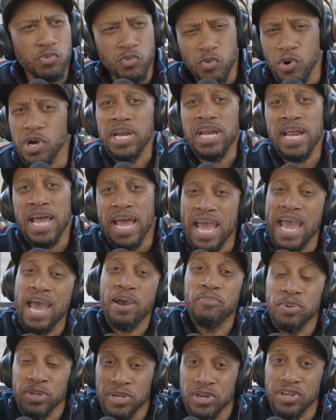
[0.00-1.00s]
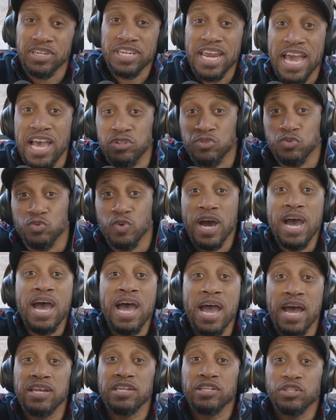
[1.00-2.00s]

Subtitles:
What happened? That's why.